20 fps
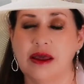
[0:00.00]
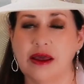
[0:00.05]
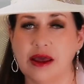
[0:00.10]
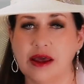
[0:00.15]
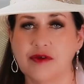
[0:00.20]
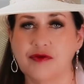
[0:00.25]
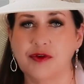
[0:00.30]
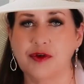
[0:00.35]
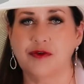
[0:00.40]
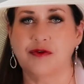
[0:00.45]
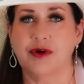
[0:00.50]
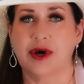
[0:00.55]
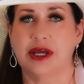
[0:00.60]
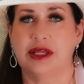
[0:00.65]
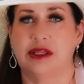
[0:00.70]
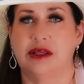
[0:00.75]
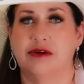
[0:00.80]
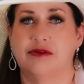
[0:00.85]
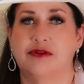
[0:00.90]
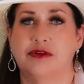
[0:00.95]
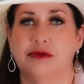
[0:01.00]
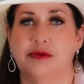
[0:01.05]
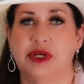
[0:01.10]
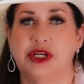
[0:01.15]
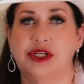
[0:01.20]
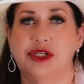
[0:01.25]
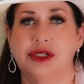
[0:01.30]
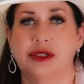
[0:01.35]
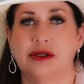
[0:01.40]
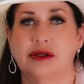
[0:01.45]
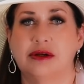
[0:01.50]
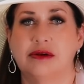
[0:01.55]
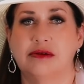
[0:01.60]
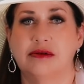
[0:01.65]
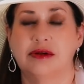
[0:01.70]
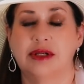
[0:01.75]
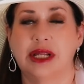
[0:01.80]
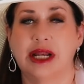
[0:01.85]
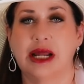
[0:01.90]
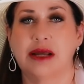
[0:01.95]
if you find the information
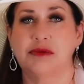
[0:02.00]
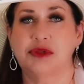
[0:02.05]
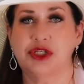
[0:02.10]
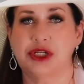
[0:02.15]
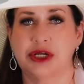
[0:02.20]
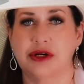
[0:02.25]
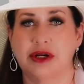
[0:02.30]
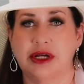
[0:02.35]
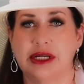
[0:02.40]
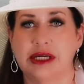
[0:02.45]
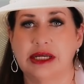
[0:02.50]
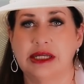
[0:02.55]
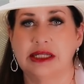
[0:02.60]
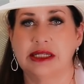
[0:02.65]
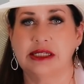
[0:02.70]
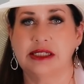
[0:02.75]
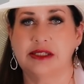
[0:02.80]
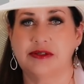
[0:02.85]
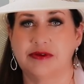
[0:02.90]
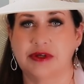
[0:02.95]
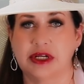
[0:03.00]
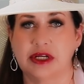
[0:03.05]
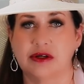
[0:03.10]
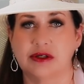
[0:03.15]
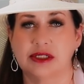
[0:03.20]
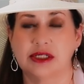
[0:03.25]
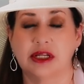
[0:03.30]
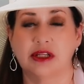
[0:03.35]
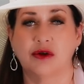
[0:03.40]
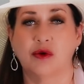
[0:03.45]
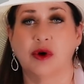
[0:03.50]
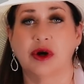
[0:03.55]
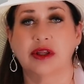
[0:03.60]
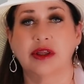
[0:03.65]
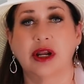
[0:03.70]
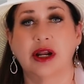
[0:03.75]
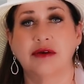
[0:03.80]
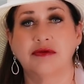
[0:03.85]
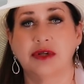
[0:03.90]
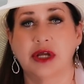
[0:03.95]
that I'm sharing in these videos and the work
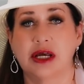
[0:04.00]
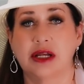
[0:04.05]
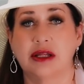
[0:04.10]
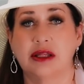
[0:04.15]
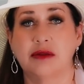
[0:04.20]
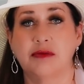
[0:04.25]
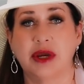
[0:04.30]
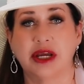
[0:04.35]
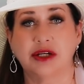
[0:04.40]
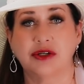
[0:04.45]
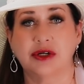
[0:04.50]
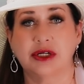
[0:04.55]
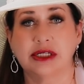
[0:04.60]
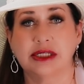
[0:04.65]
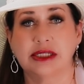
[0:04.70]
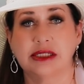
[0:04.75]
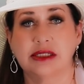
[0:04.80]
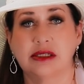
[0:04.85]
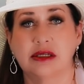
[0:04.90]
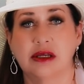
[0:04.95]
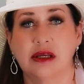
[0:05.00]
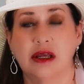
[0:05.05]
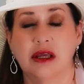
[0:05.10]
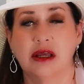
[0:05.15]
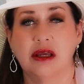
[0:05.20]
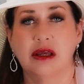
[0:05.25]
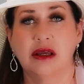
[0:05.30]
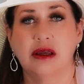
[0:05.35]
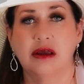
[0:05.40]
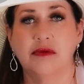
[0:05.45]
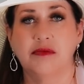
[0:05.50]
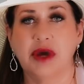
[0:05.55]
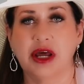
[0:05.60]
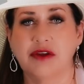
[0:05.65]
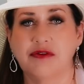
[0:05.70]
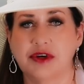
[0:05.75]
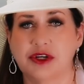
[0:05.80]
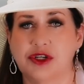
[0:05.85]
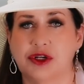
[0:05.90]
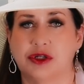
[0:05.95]
that I've done in the Matrix
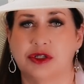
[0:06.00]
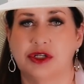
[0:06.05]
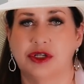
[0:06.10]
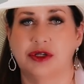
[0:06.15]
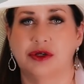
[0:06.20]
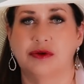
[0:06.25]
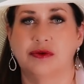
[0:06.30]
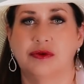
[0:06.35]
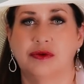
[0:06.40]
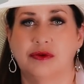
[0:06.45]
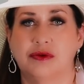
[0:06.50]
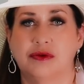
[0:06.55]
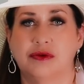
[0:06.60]
beneficial to you,